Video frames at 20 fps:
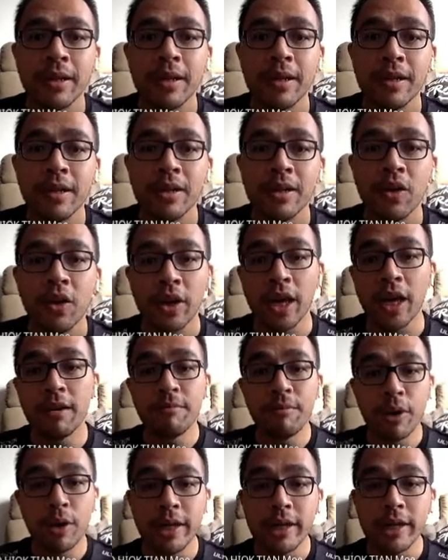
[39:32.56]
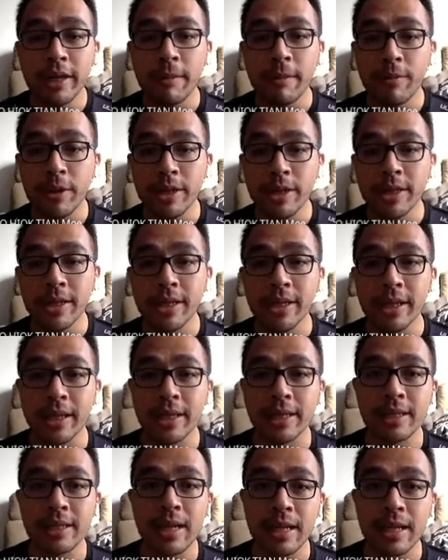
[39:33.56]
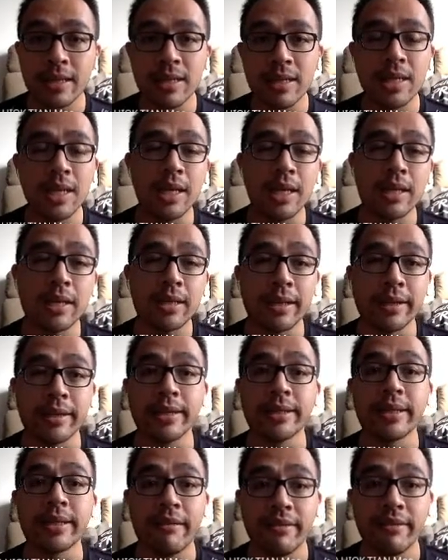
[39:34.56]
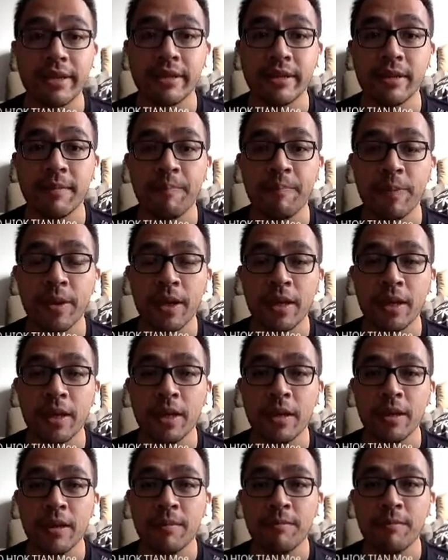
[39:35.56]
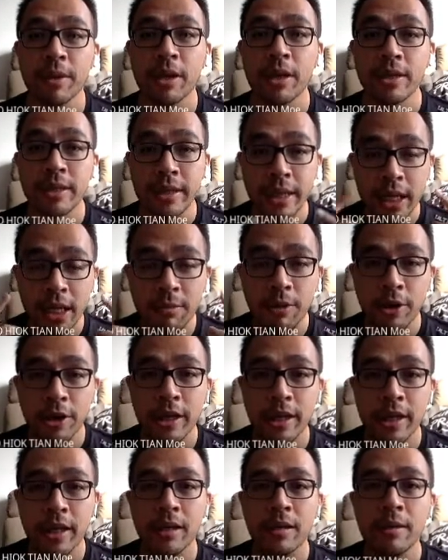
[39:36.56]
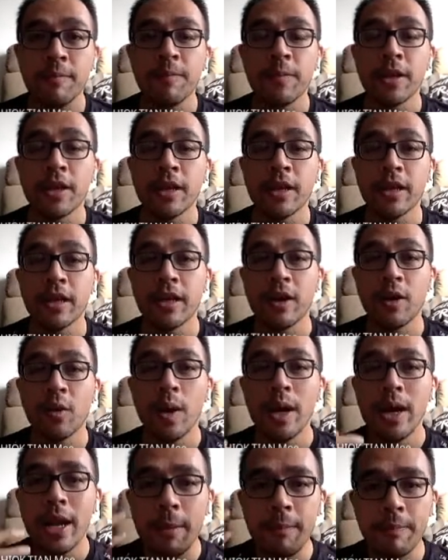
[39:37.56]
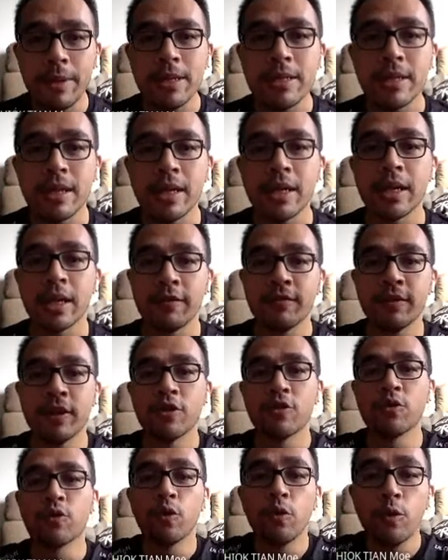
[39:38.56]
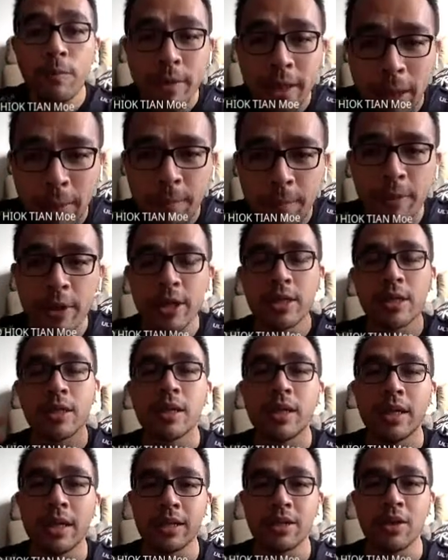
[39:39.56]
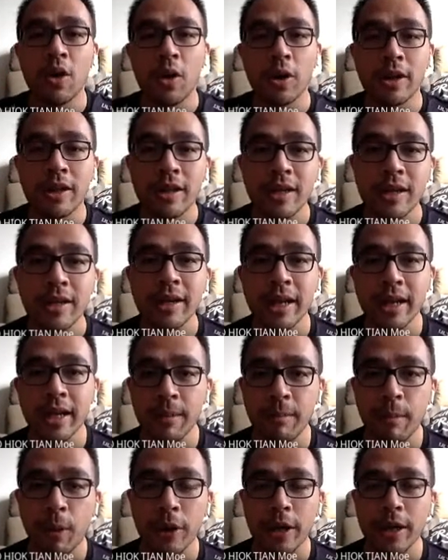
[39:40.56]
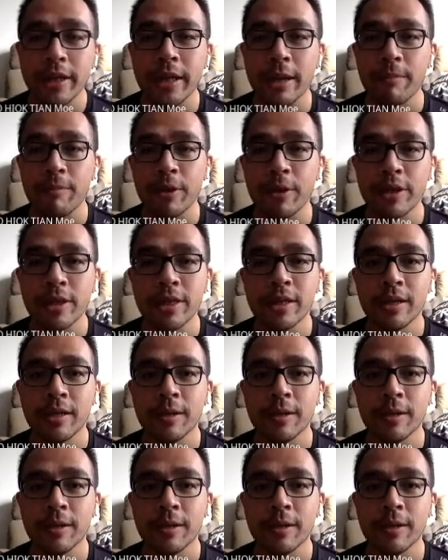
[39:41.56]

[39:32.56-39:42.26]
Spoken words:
Okay, body temperature is 37. Because think about it, what happens if the room temperature is hotter than the body temperature?